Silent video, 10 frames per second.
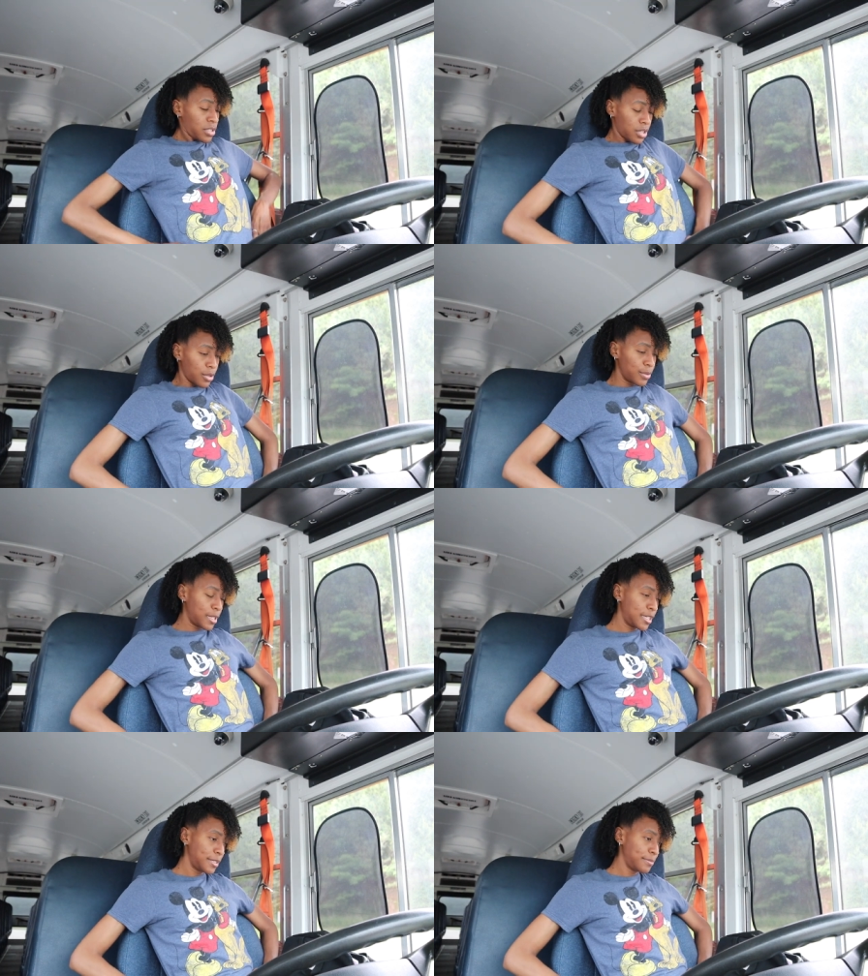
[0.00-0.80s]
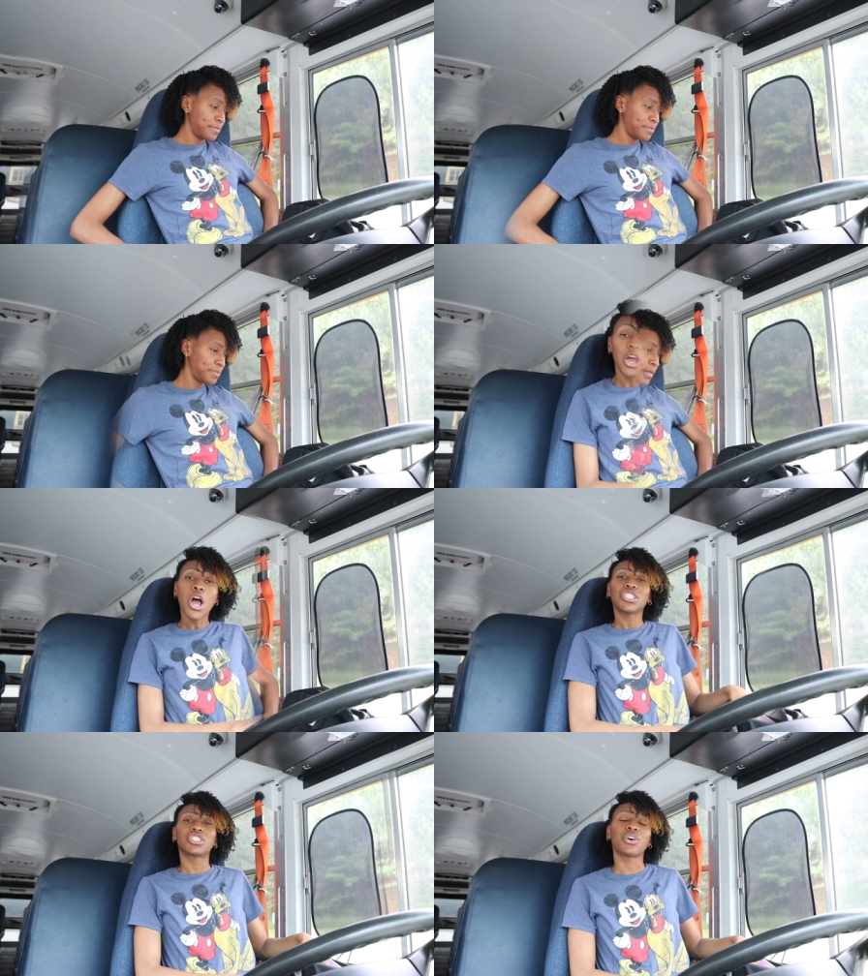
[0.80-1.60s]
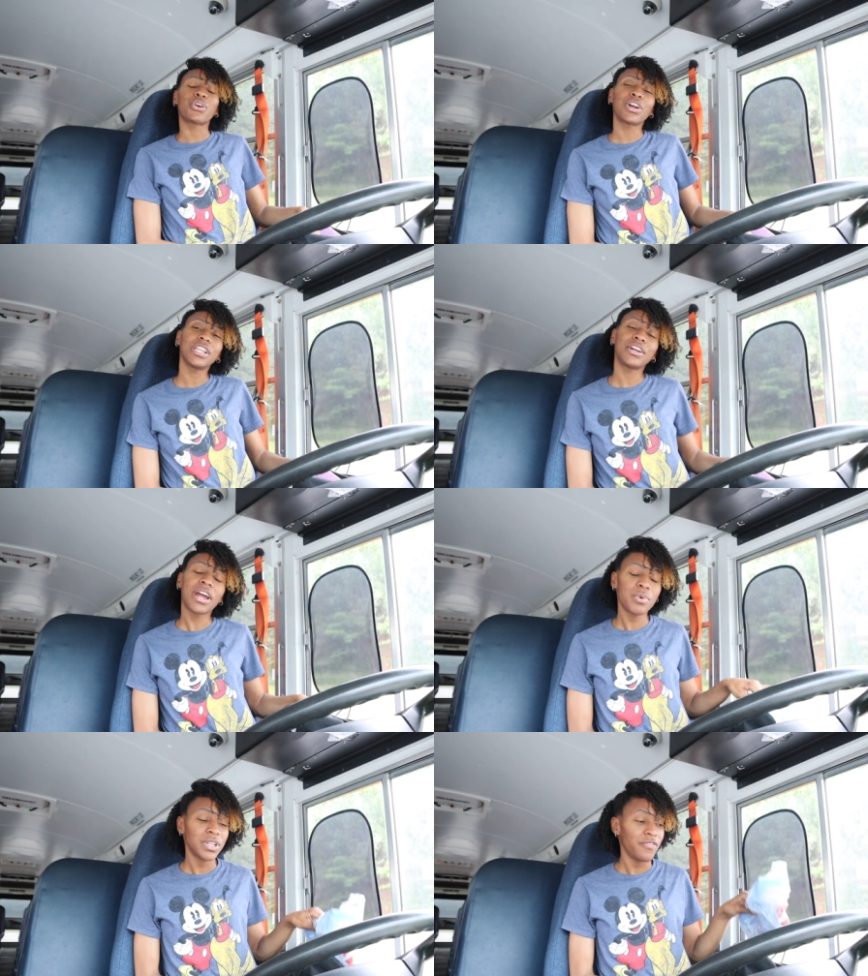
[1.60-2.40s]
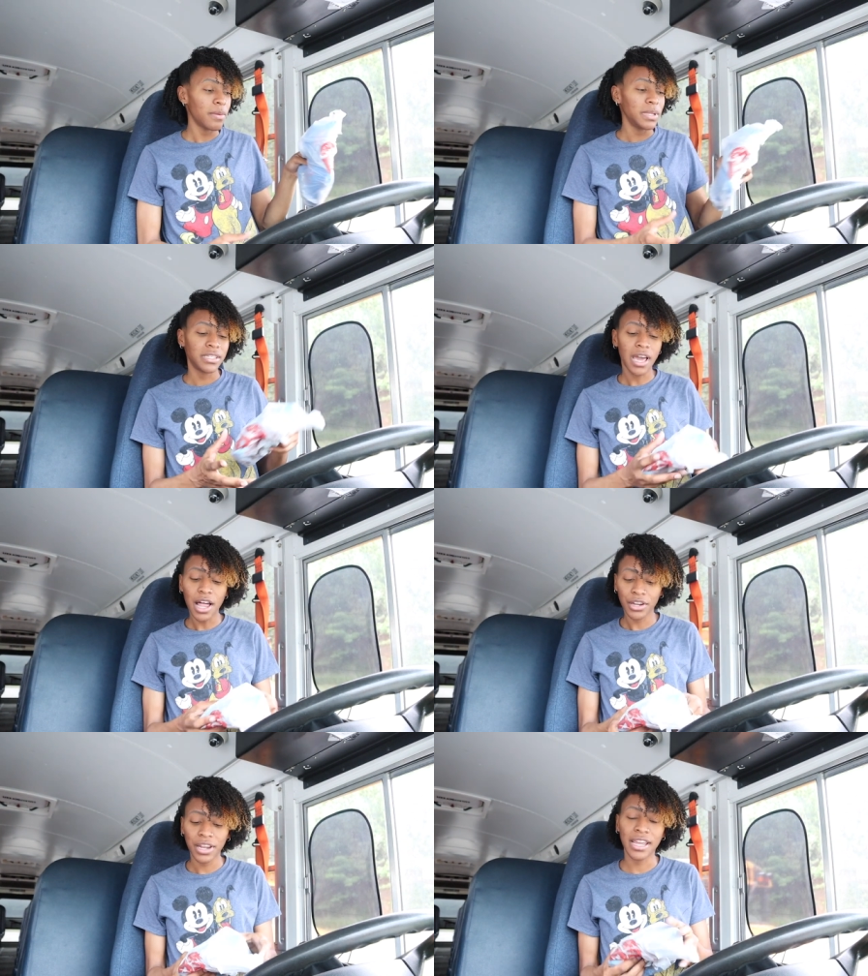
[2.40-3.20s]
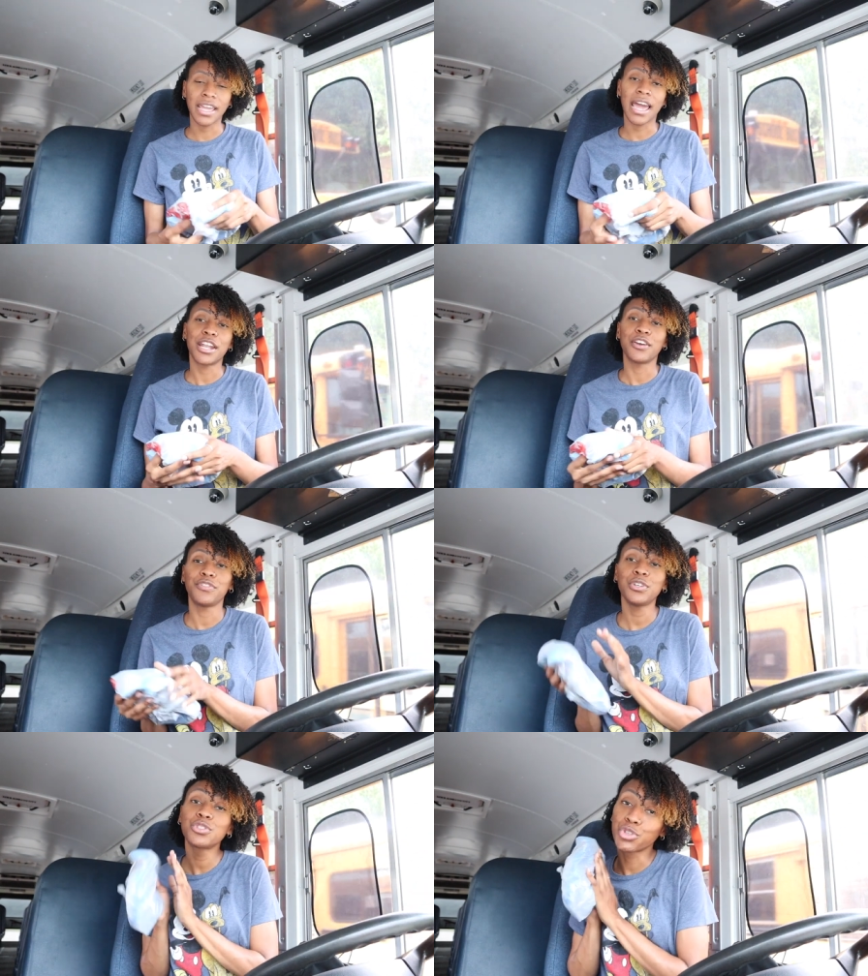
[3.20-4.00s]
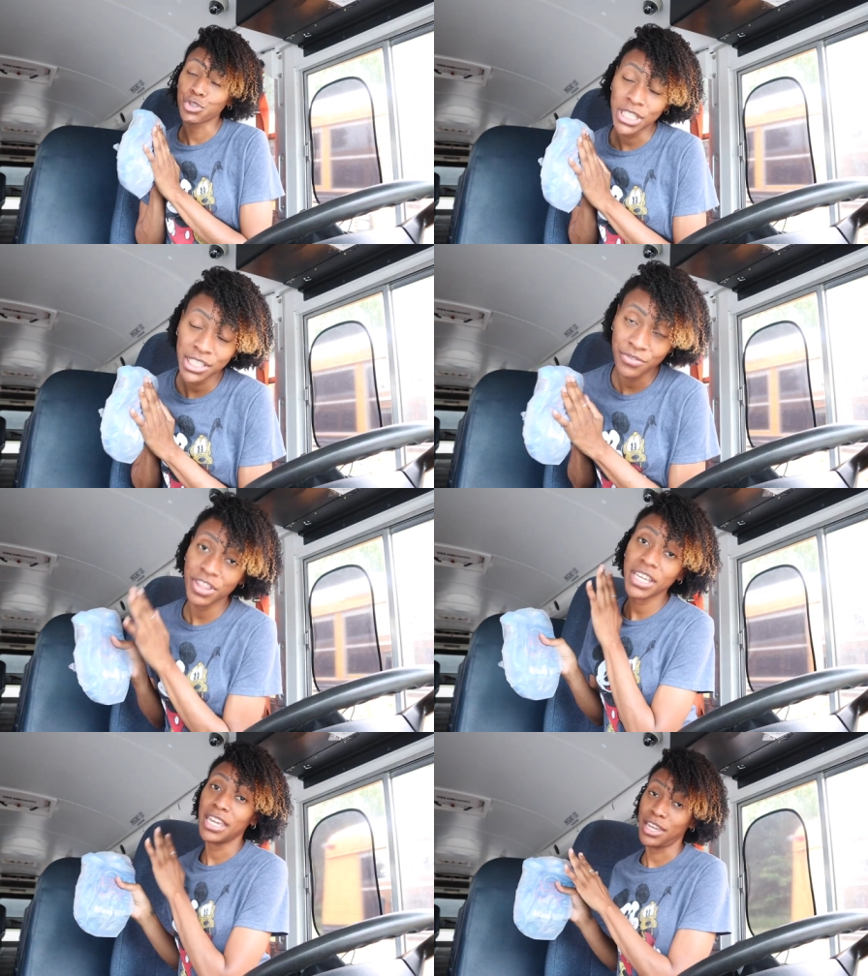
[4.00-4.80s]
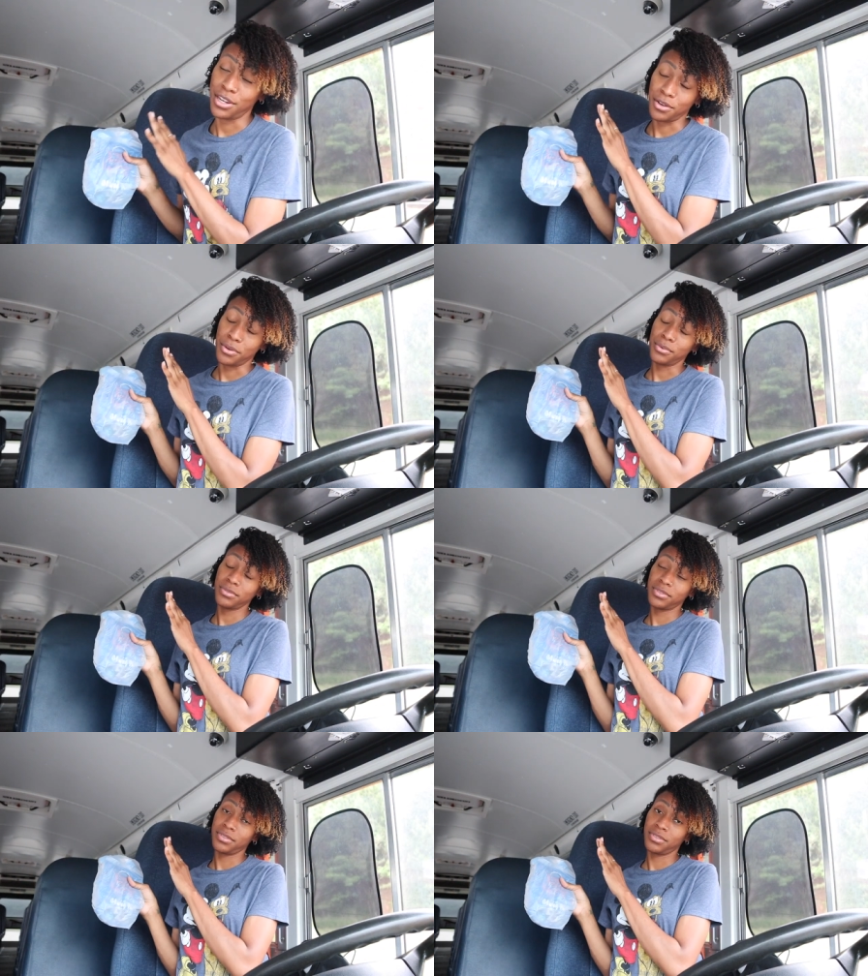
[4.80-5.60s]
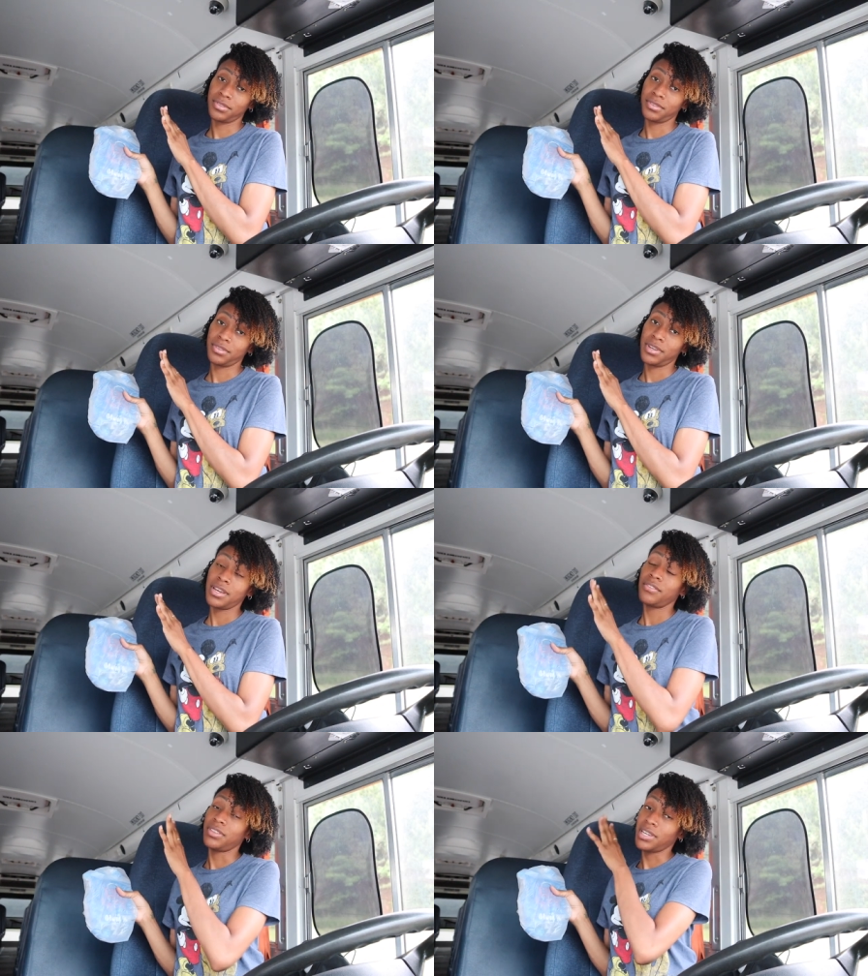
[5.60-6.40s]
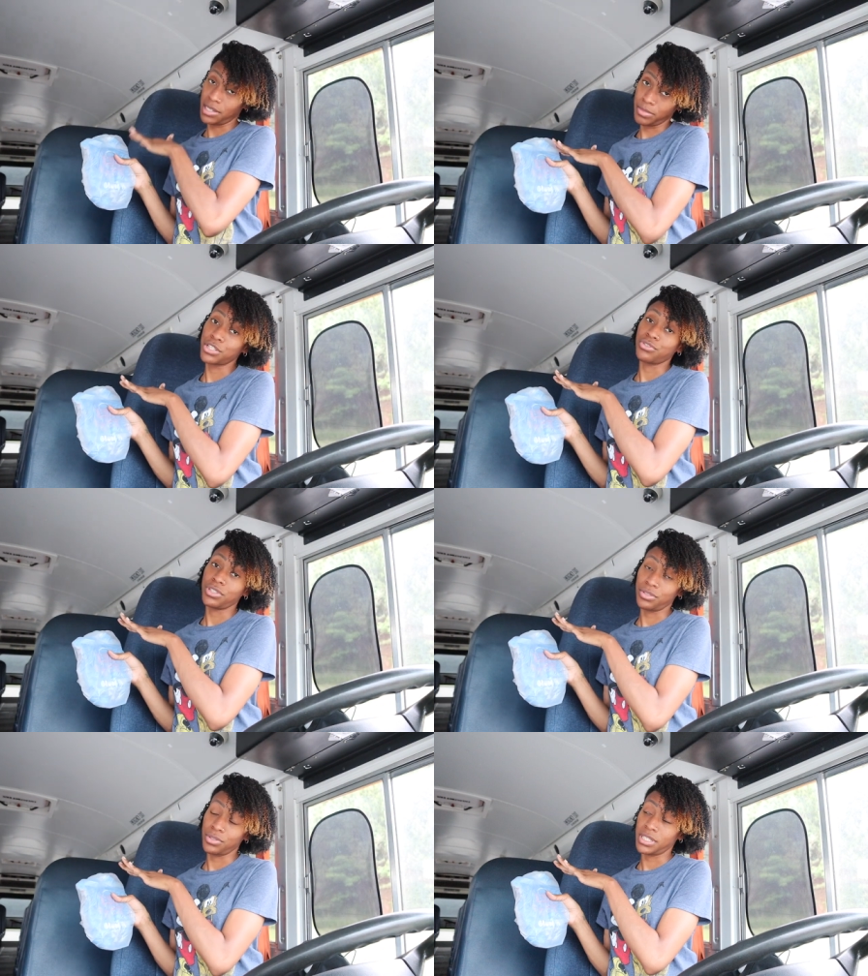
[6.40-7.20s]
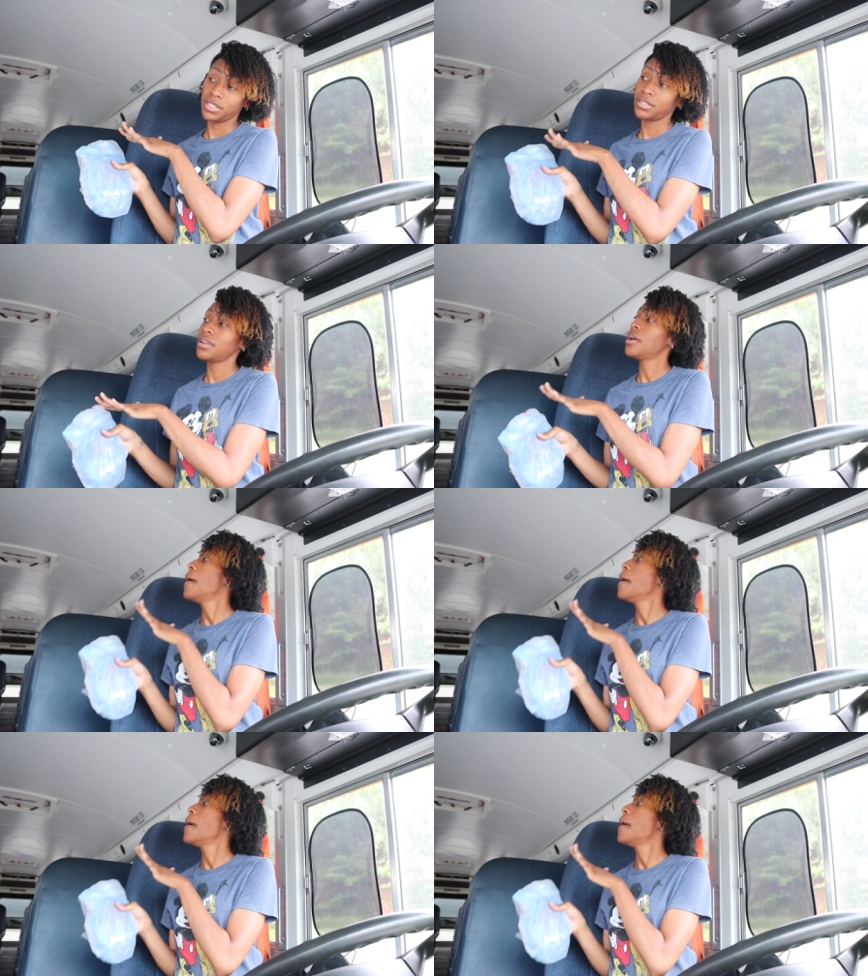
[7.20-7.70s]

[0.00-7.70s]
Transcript: So yeah. So earlier I went to Family Dollar and got a few treats for the kiddos, the elementary students.